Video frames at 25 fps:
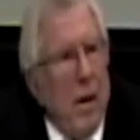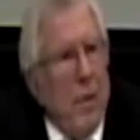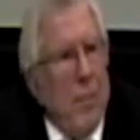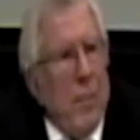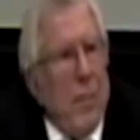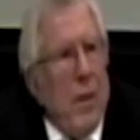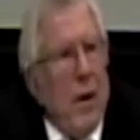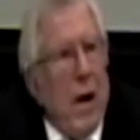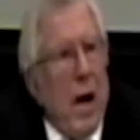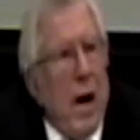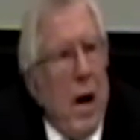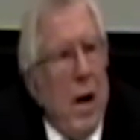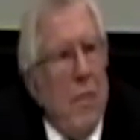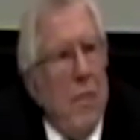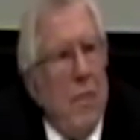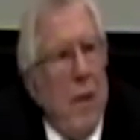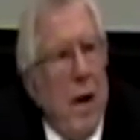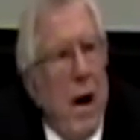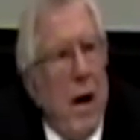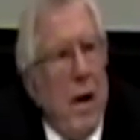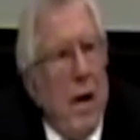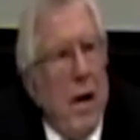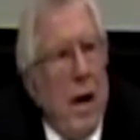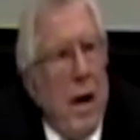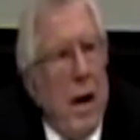The high
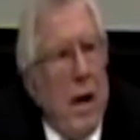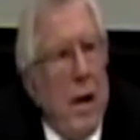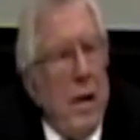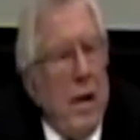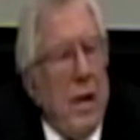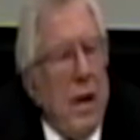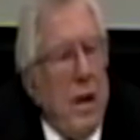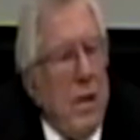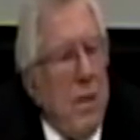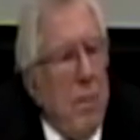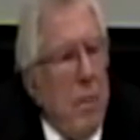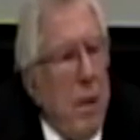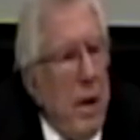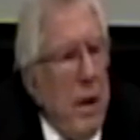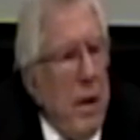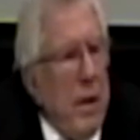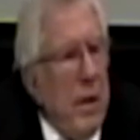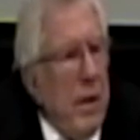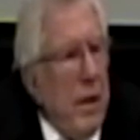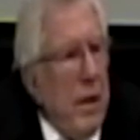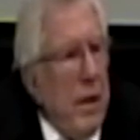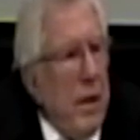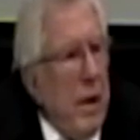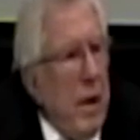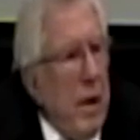finance, as well
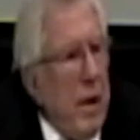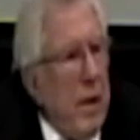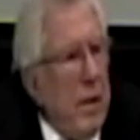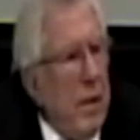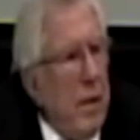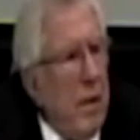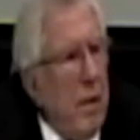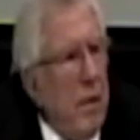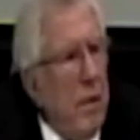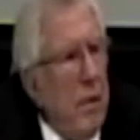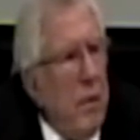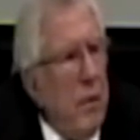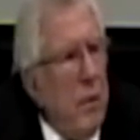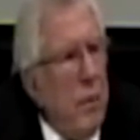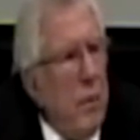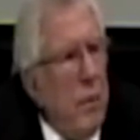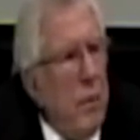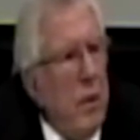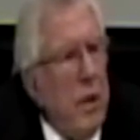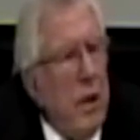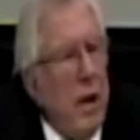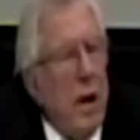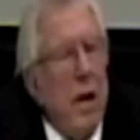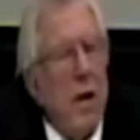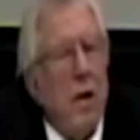as the industrial
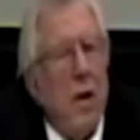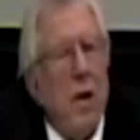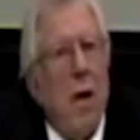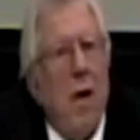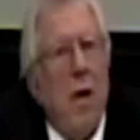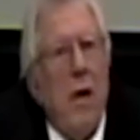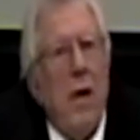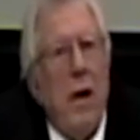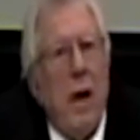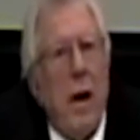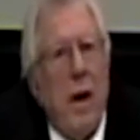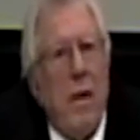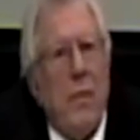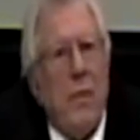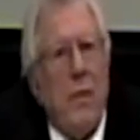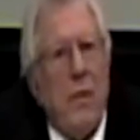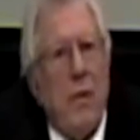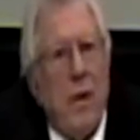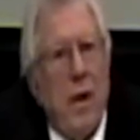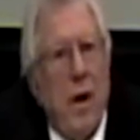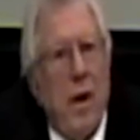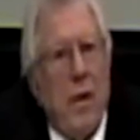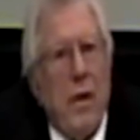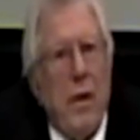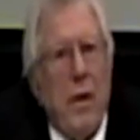Jews, had long left
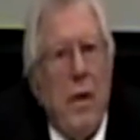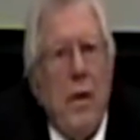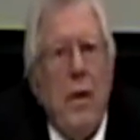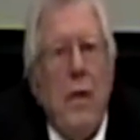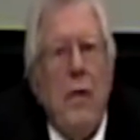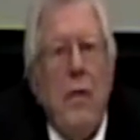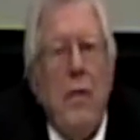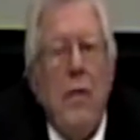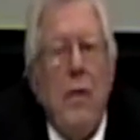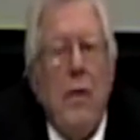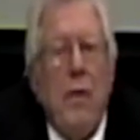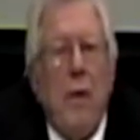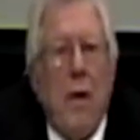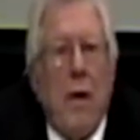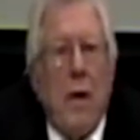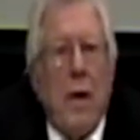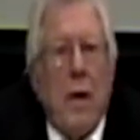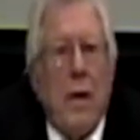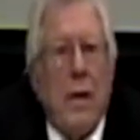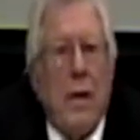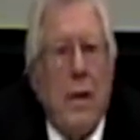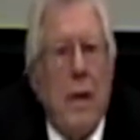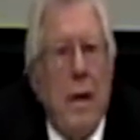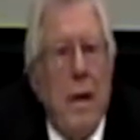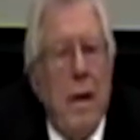to London and to New
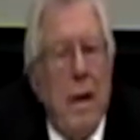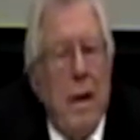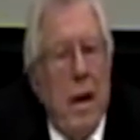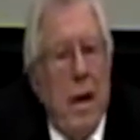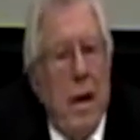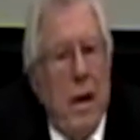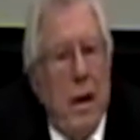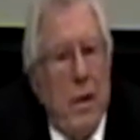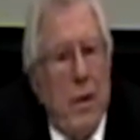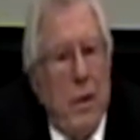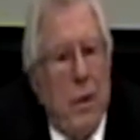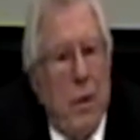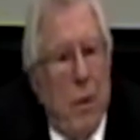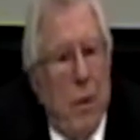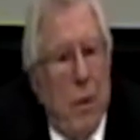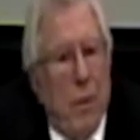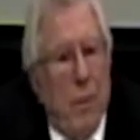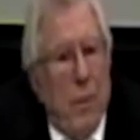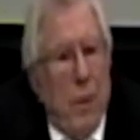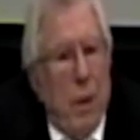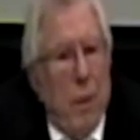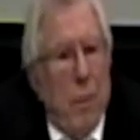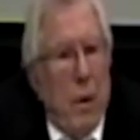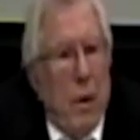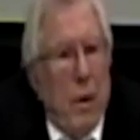York,
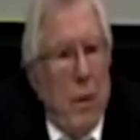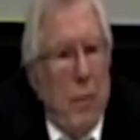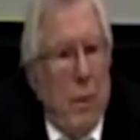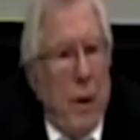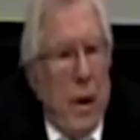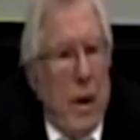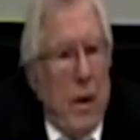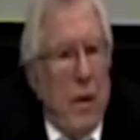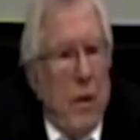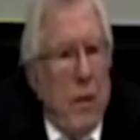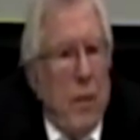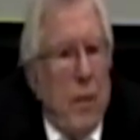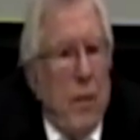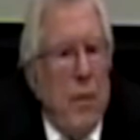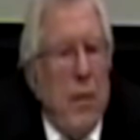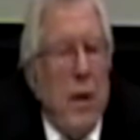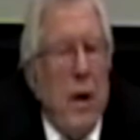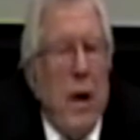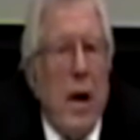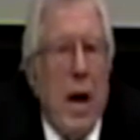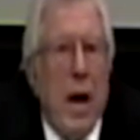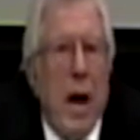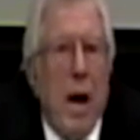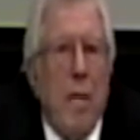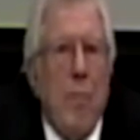so what went into the
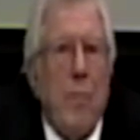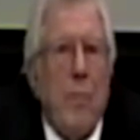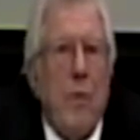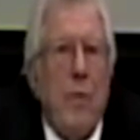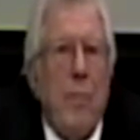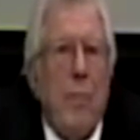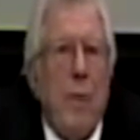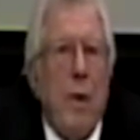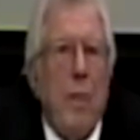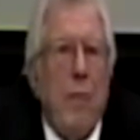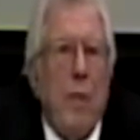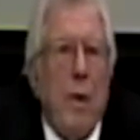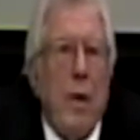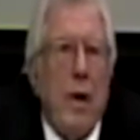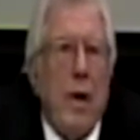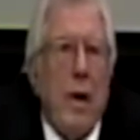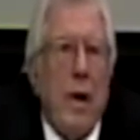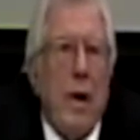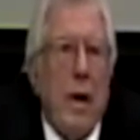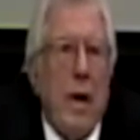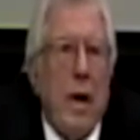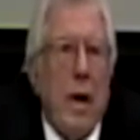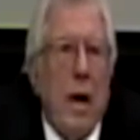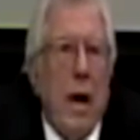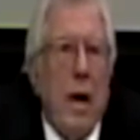camps were
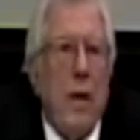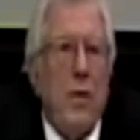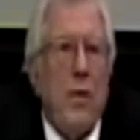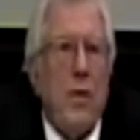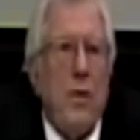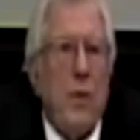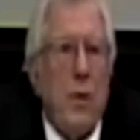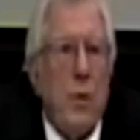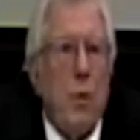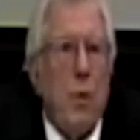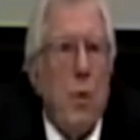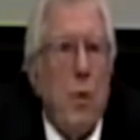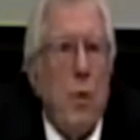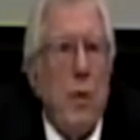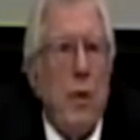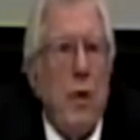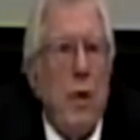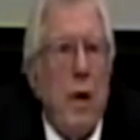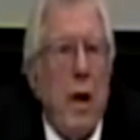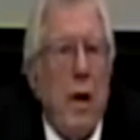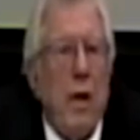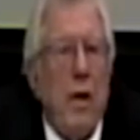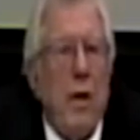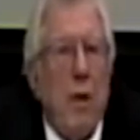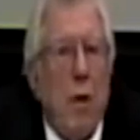working class
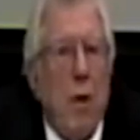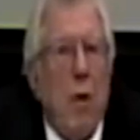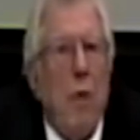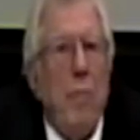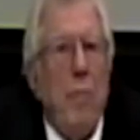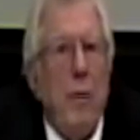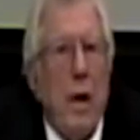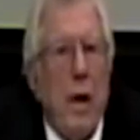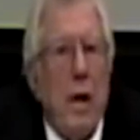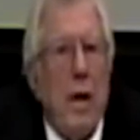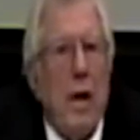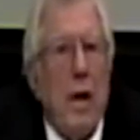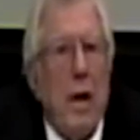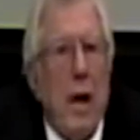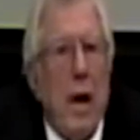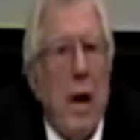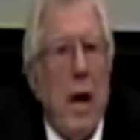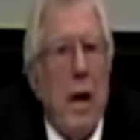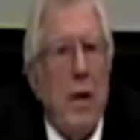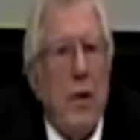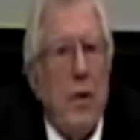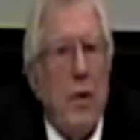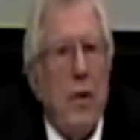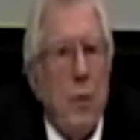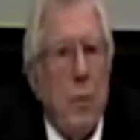Jews and low middle
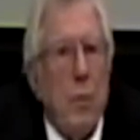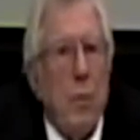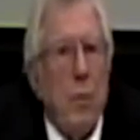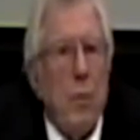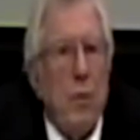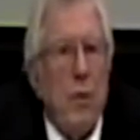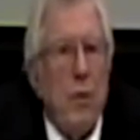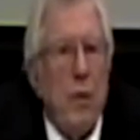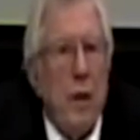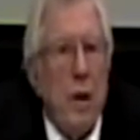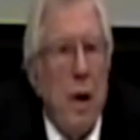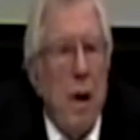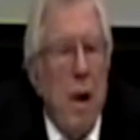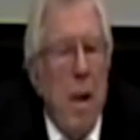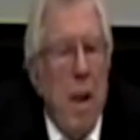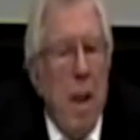class Jews.